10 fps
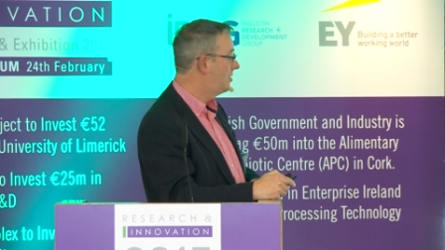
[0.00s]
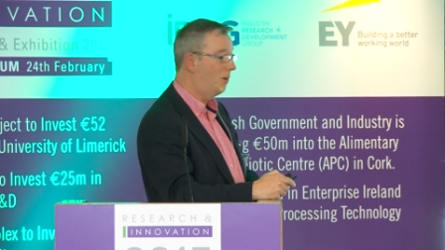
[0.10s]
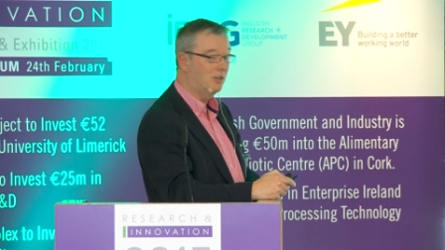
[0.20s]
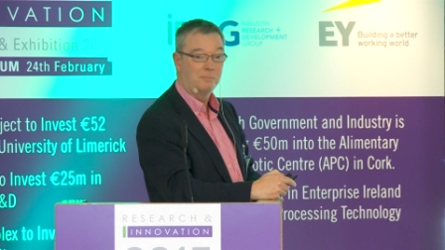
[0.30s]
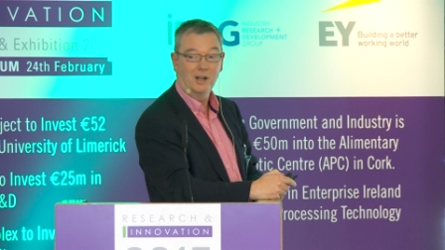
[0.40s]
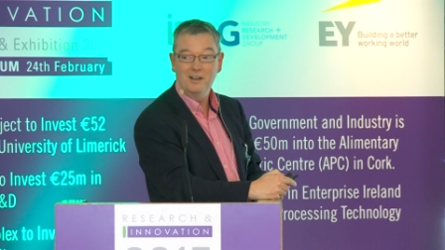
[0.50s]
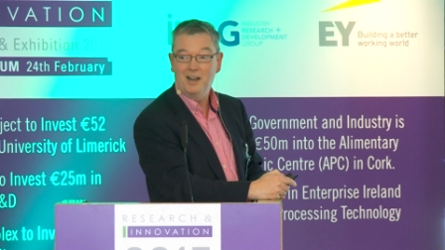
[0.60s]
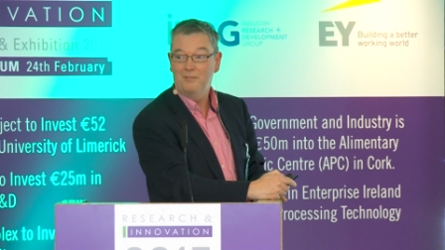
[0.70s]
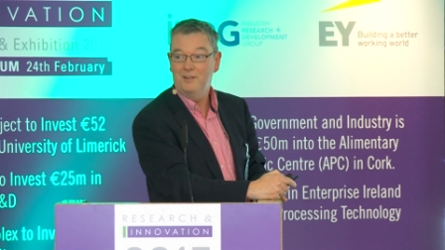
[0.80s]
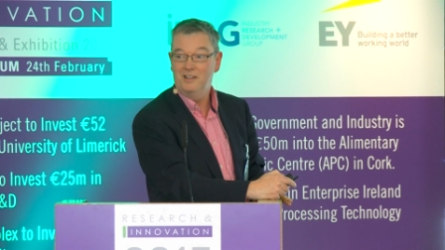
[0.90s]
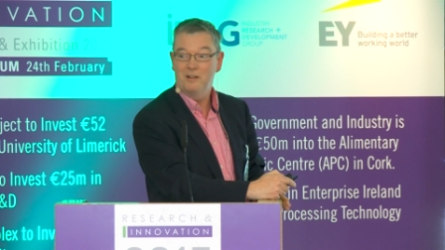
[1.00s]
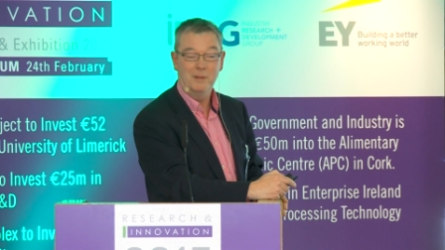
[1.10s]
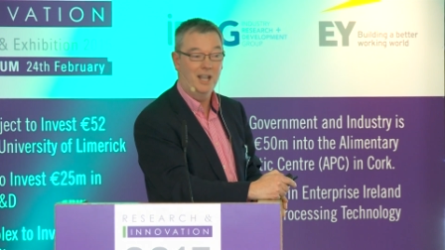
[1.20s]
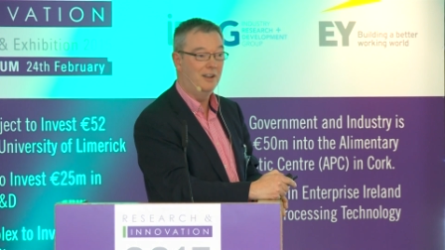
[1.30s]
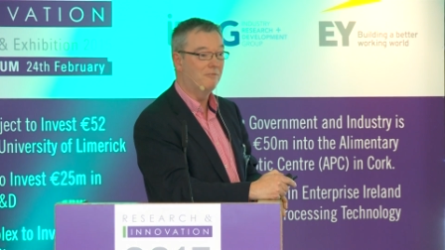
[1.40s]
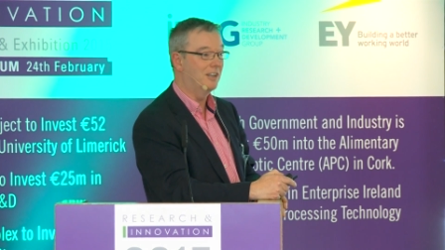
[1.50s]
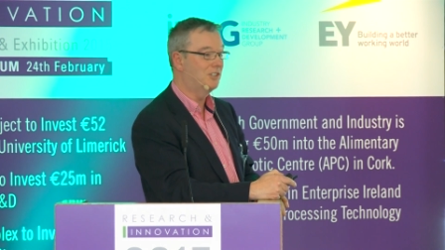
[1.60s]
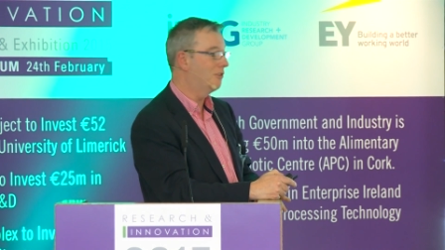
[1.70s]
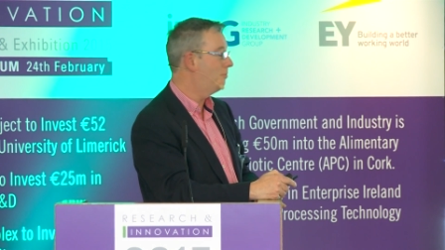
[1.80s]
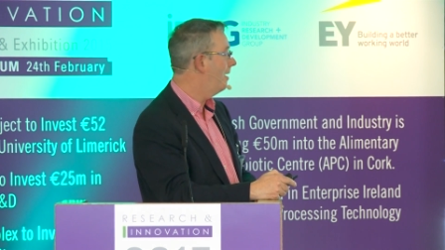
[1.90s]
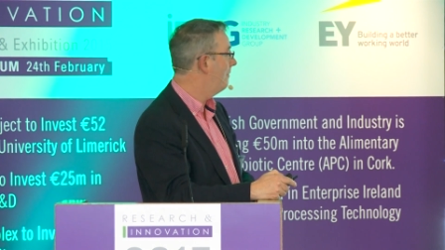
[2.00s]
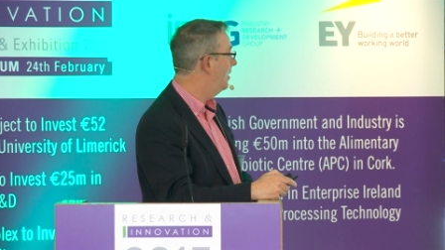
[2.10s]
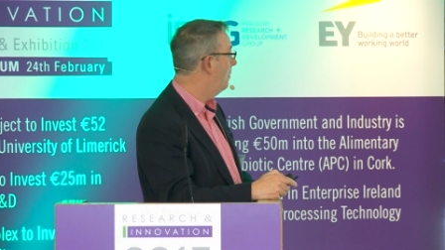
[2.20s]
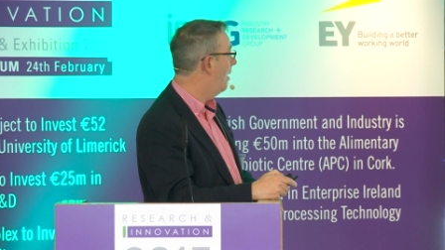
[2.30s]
talked about, and I feel your pain, Richard, wherever you